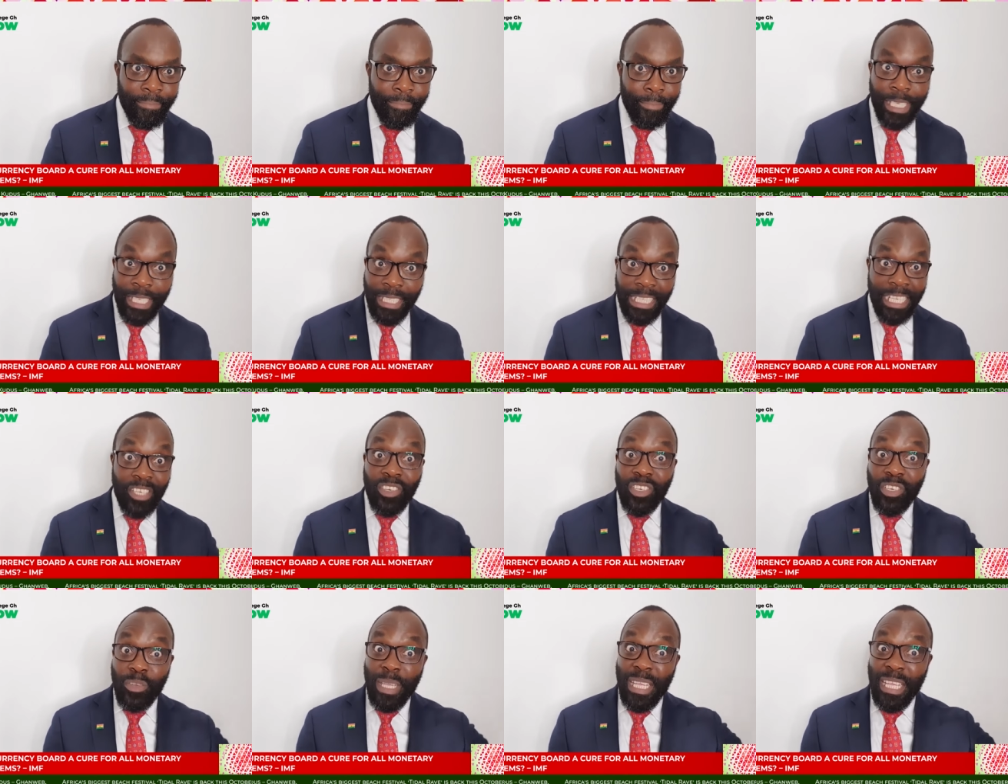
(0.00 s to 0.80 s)
meaning they are
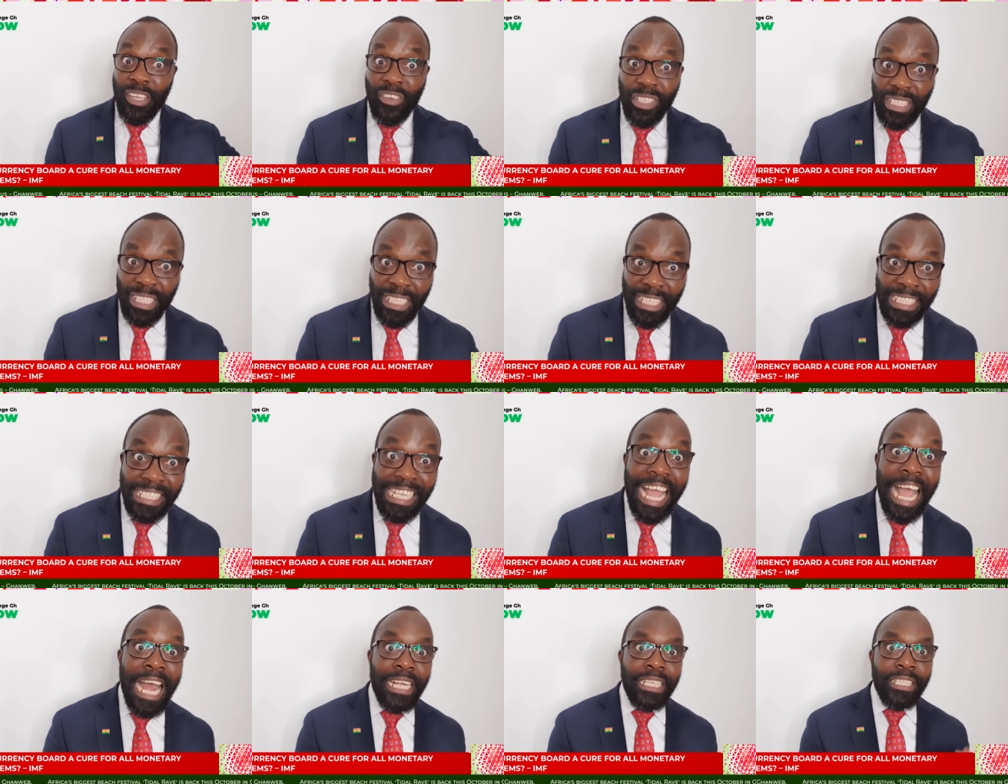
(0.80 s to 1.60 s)
going to be increasing
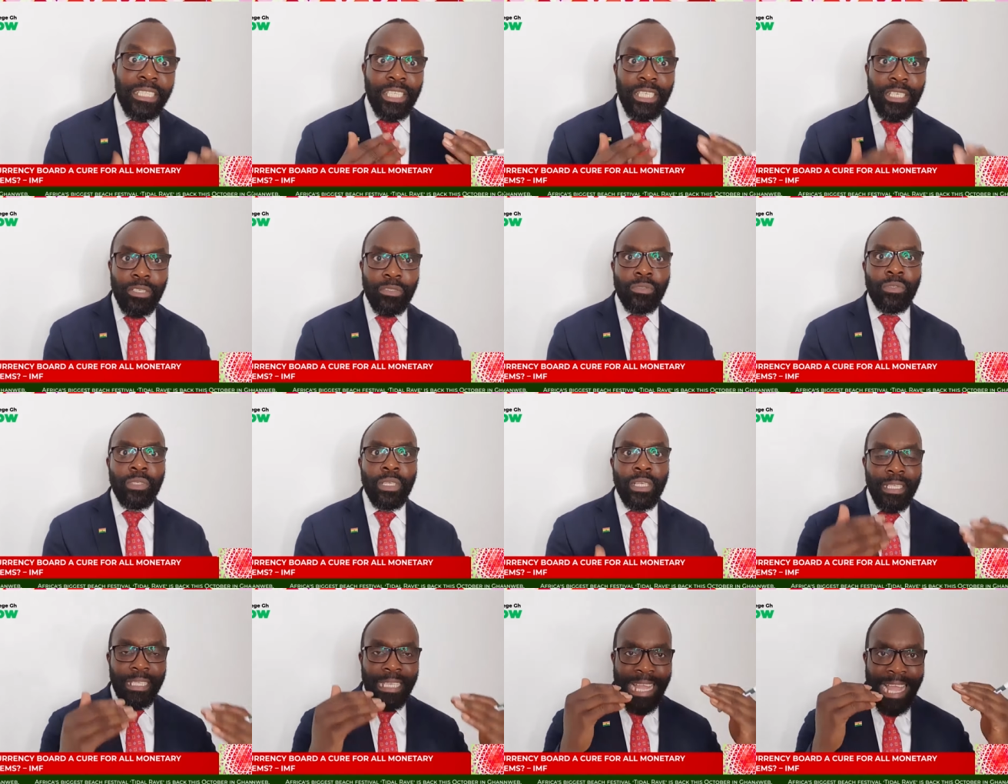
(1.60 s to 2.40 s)
it until
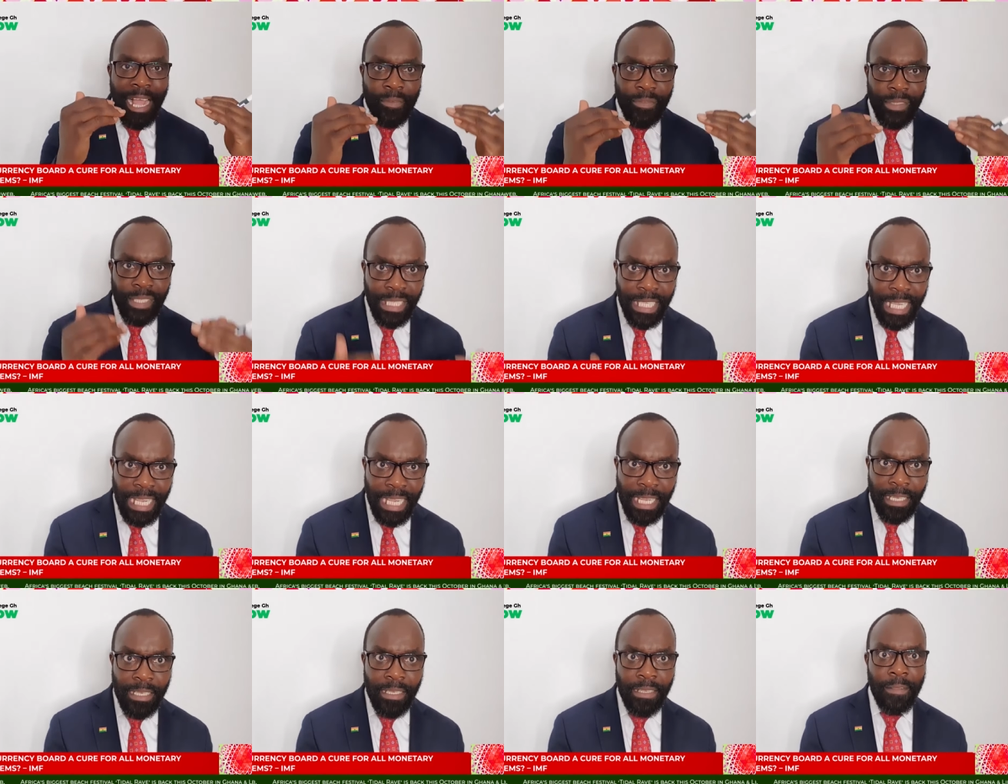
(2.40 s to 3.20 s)
they have
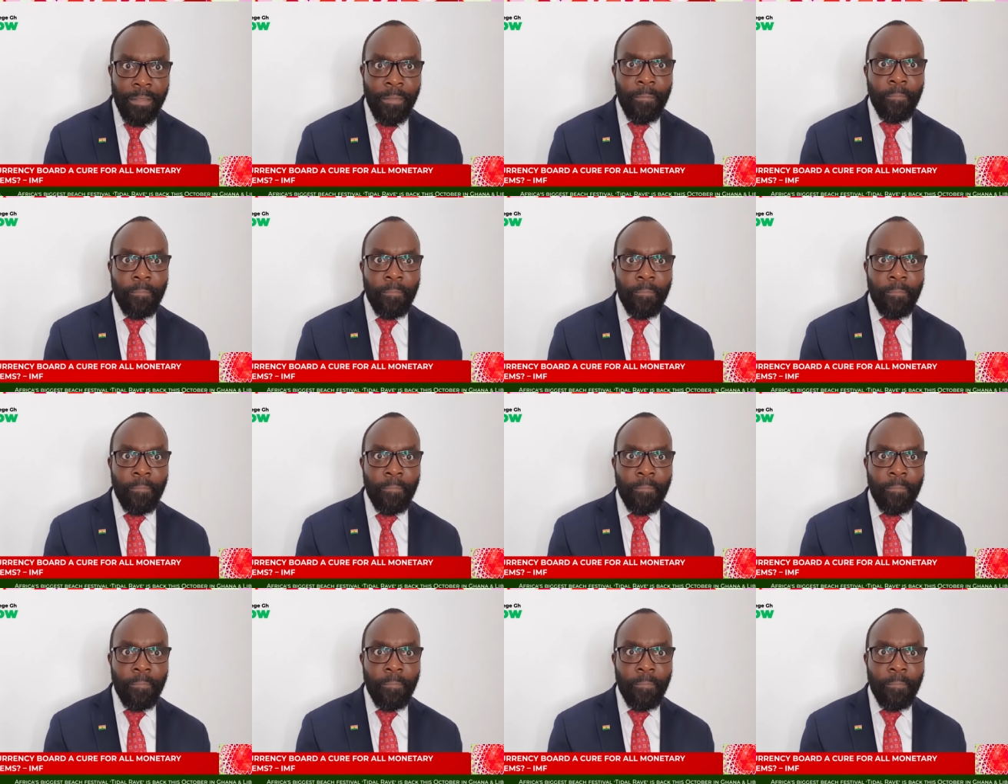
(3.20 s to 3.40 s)
seen